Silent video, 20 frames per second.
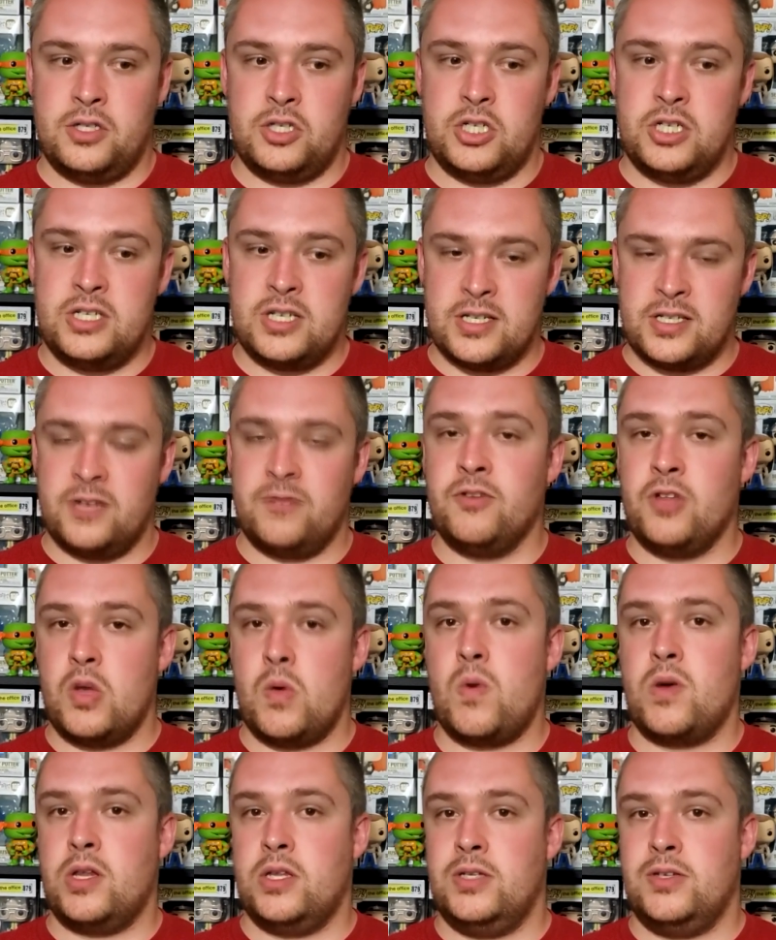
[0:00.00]
She doesn't really
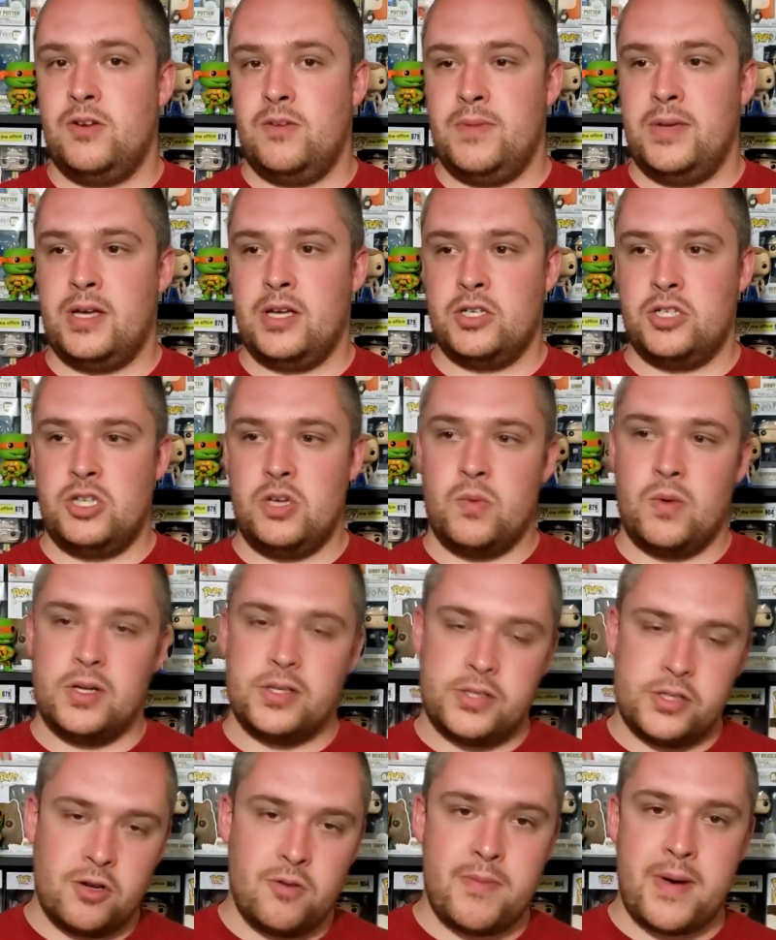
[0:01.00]
want to do it because she
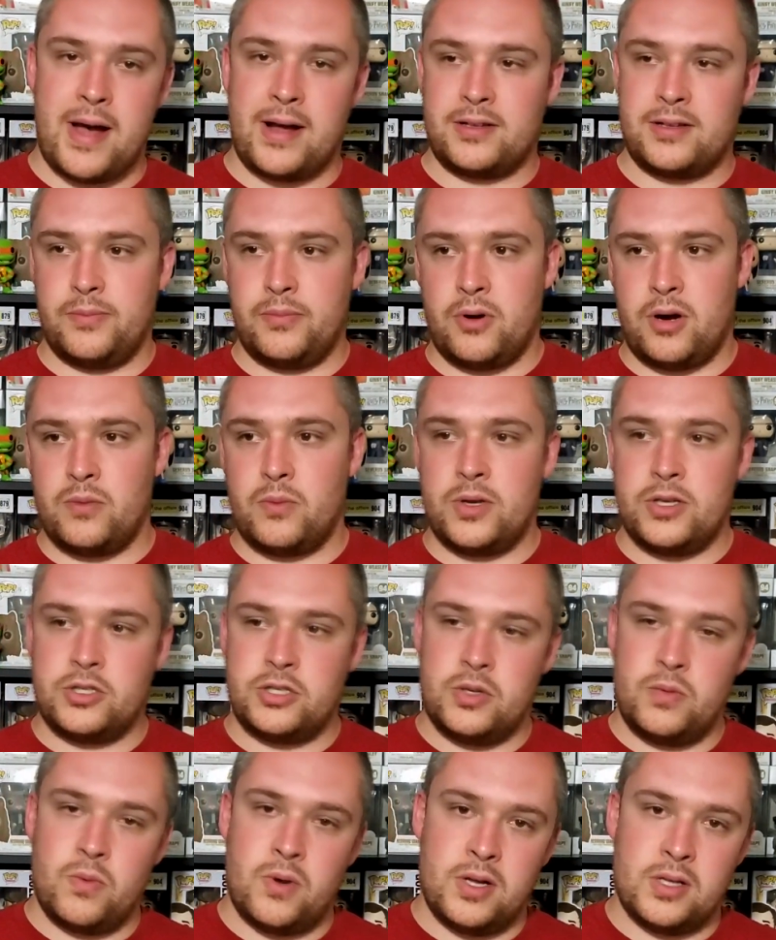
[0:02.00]
wants to go back to Broadway.
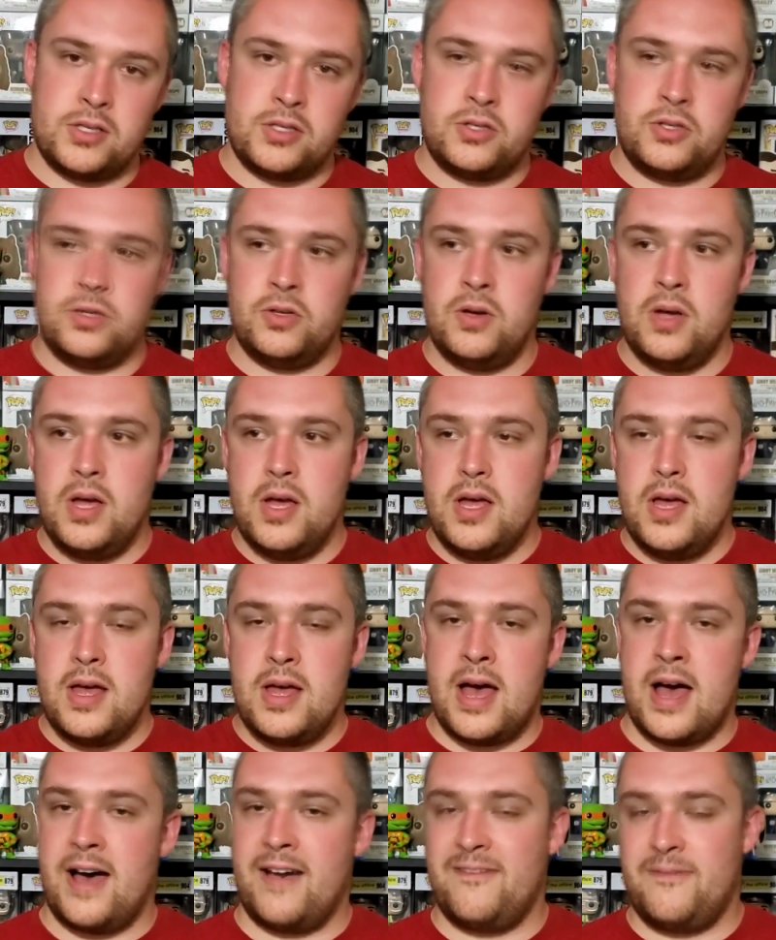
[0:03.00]
She wants to
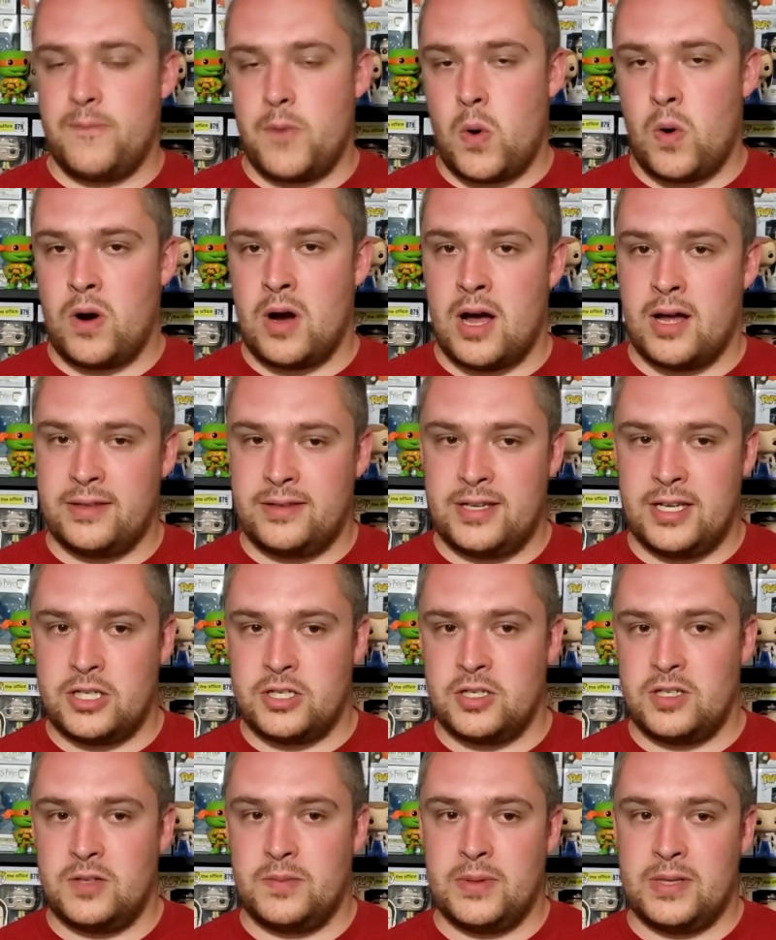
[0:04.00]
have more
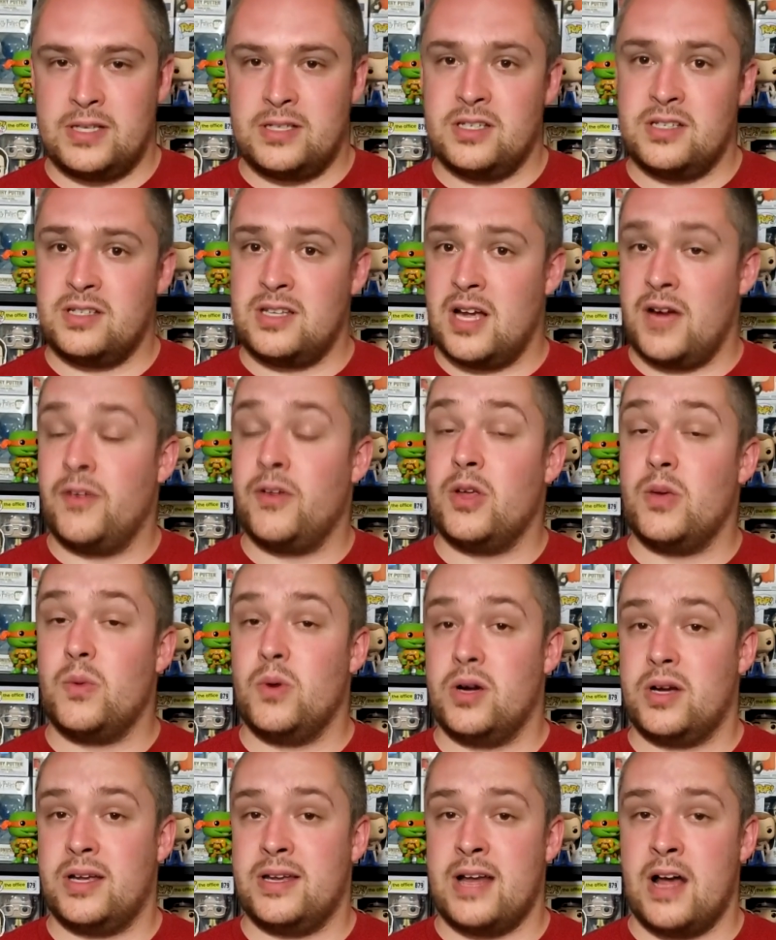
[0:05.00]
auditions, but it's just not really
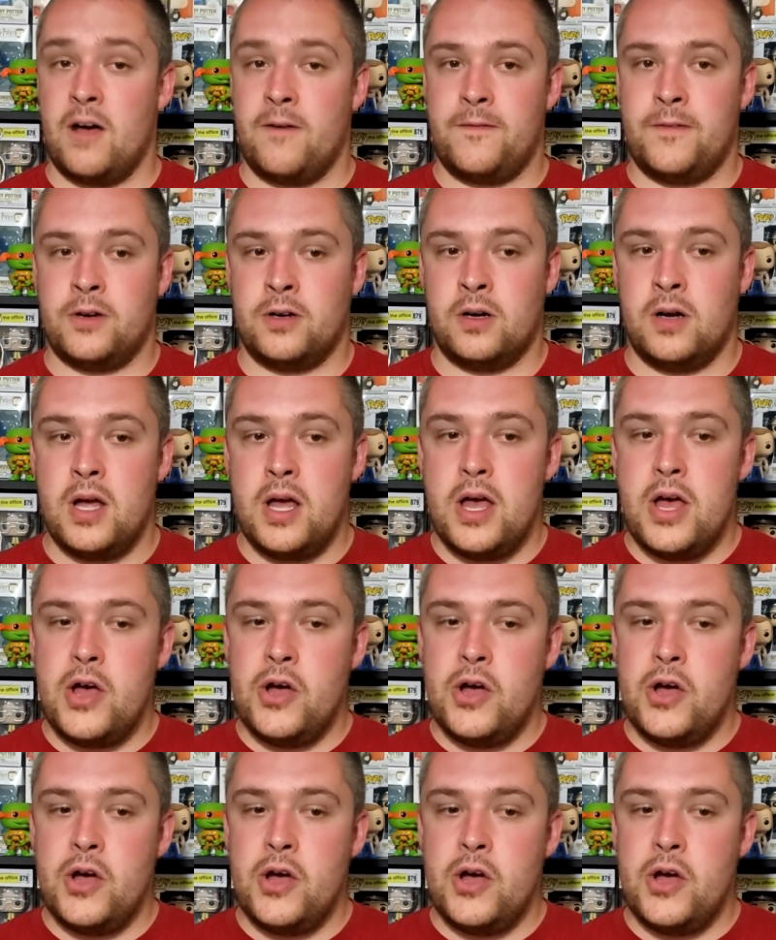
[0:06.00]
working out for her.